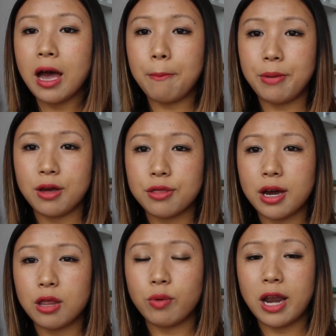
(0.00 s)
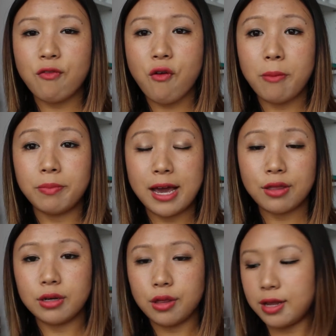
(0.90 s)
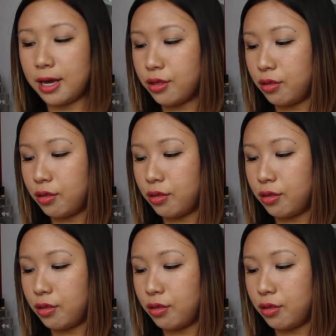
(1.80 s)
a bigger size whenever I'm next in the States